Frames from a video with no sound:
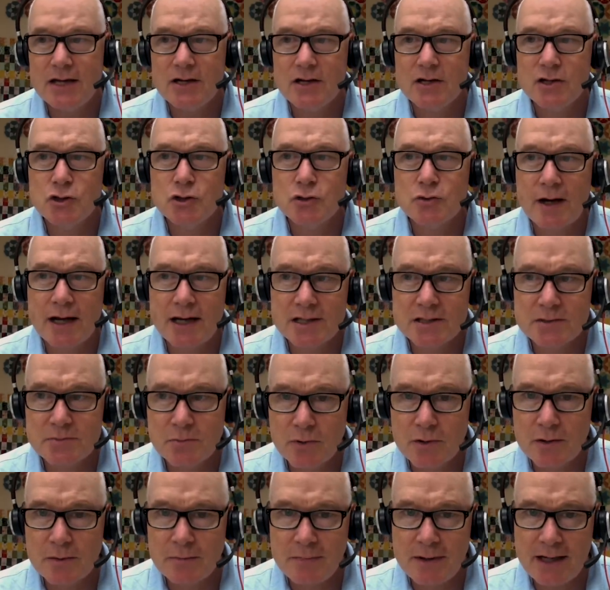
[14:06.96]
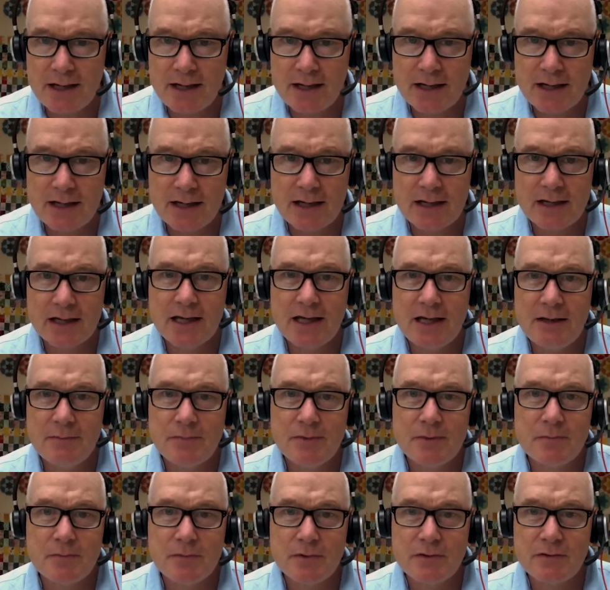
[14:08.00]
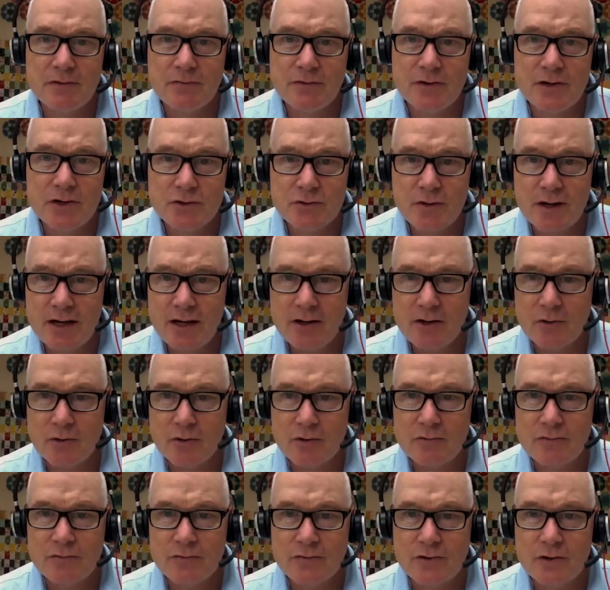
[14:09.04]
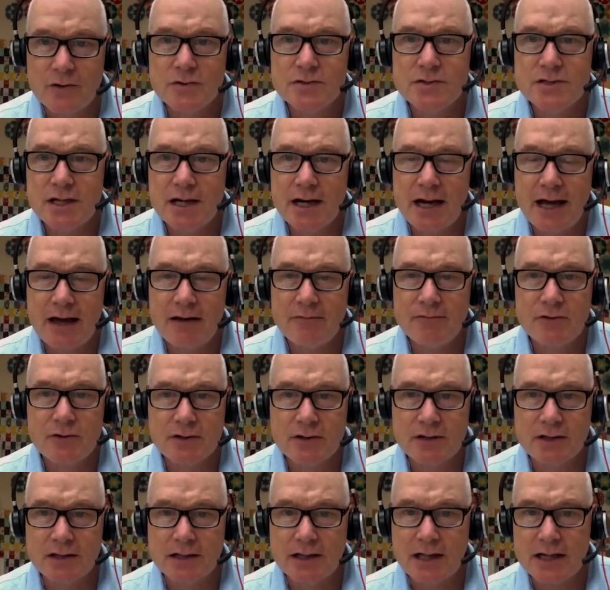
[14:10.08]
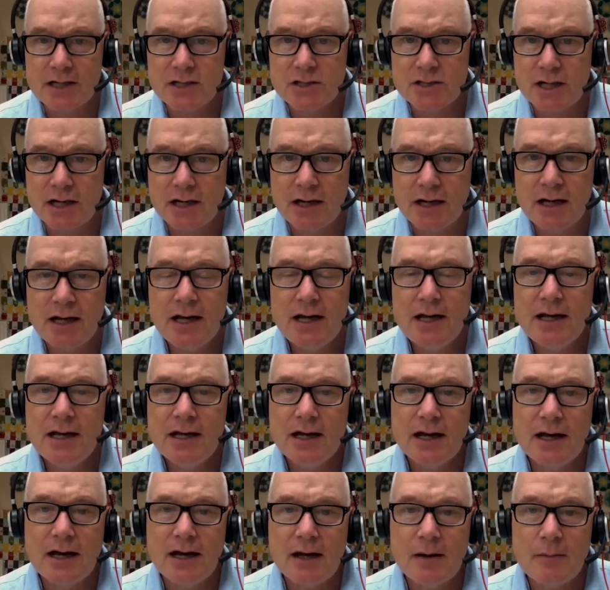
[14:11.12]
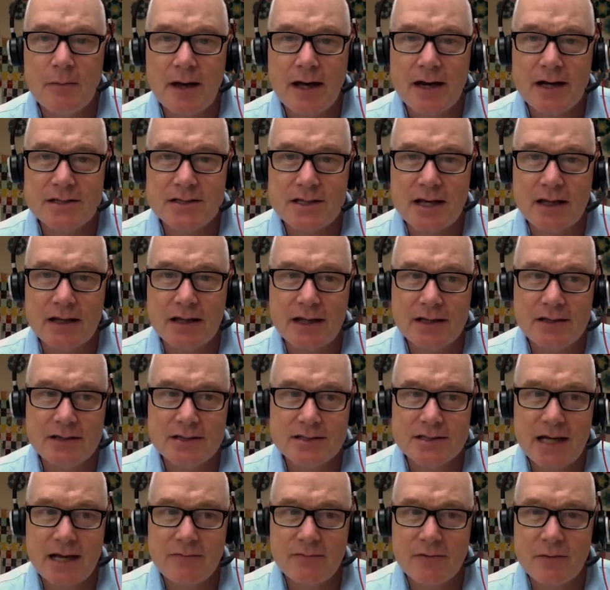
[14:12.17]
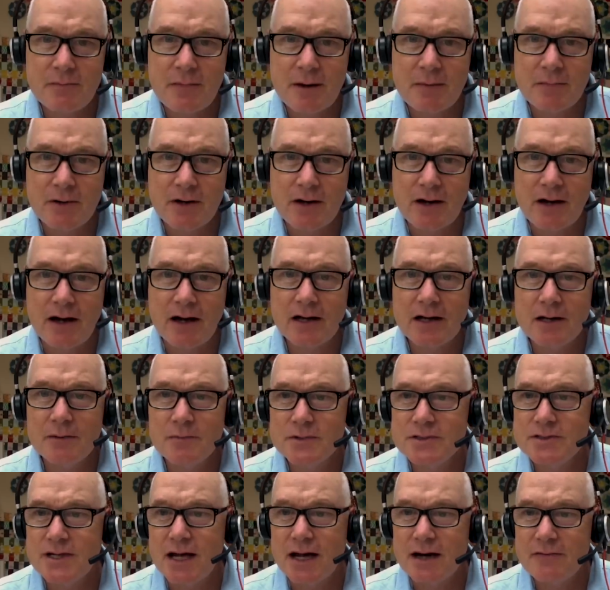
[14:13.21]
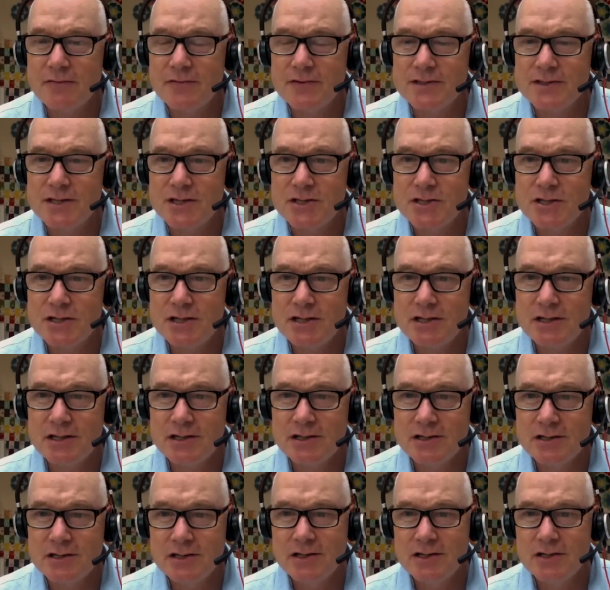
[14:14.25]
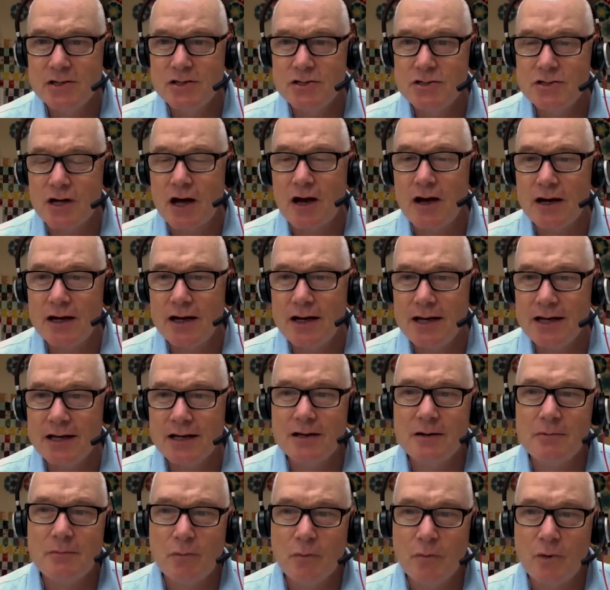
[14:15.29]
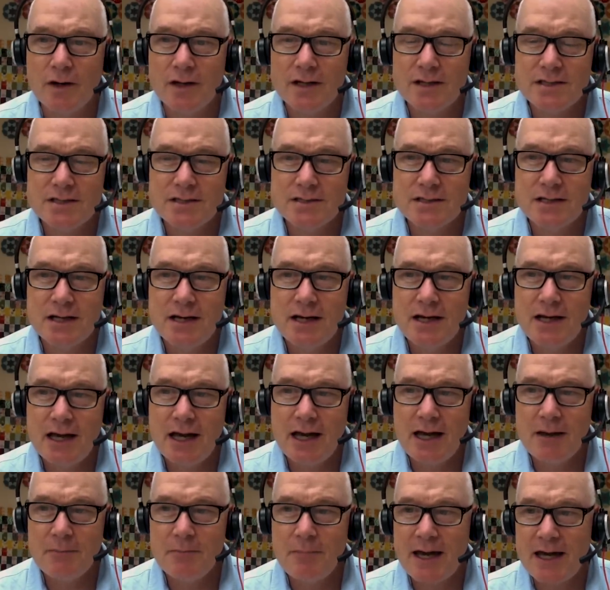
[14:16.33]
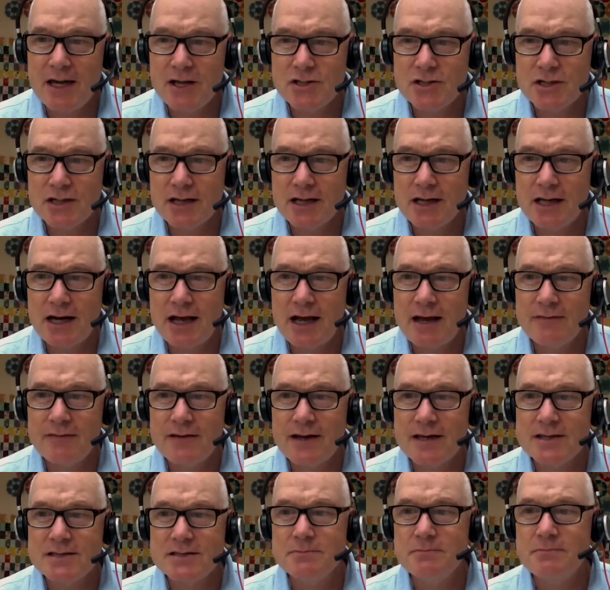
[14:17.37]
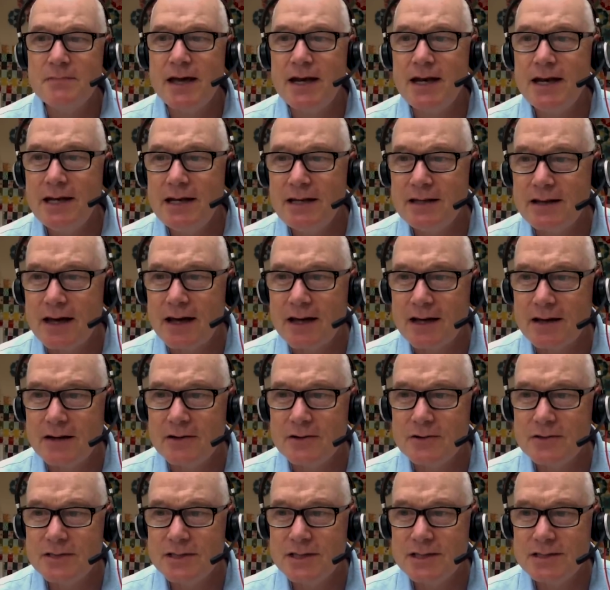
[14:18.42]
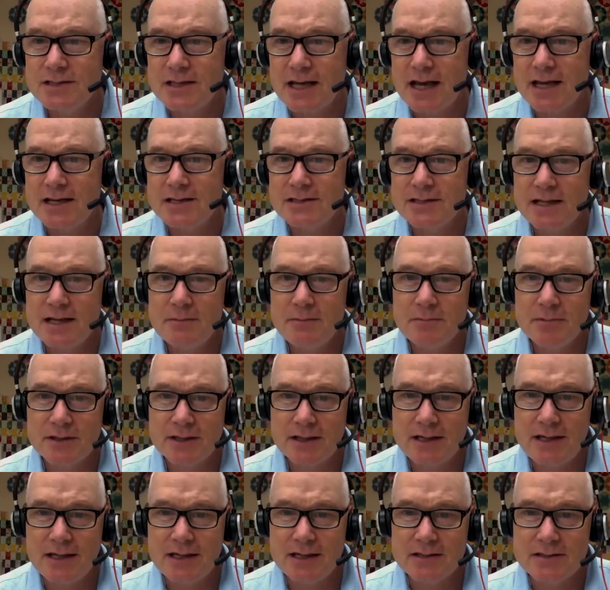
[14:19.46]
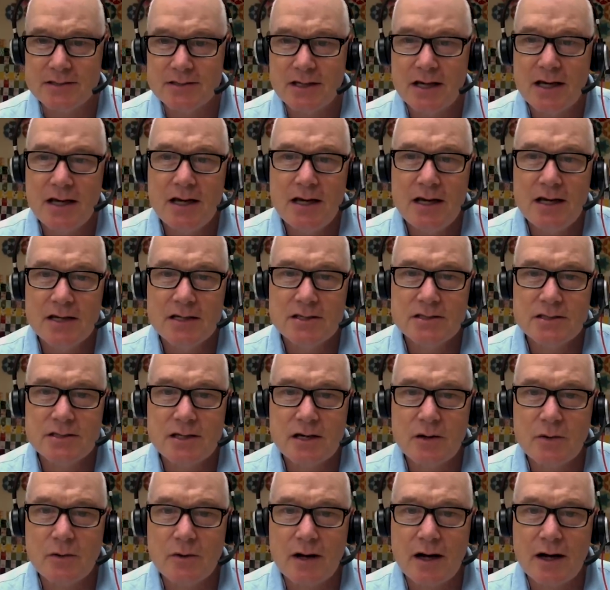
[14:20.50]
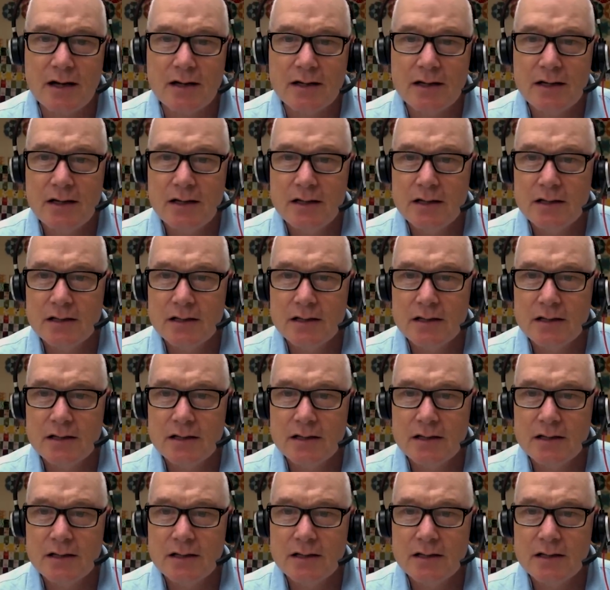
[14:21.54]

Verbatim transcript: in transport media and keep them refrigerated or frozen after collection. Um, and as I like to say, remember, Occam was not a physician. John Hickam was, a patient can have as many diagnoses as they please. So, uh,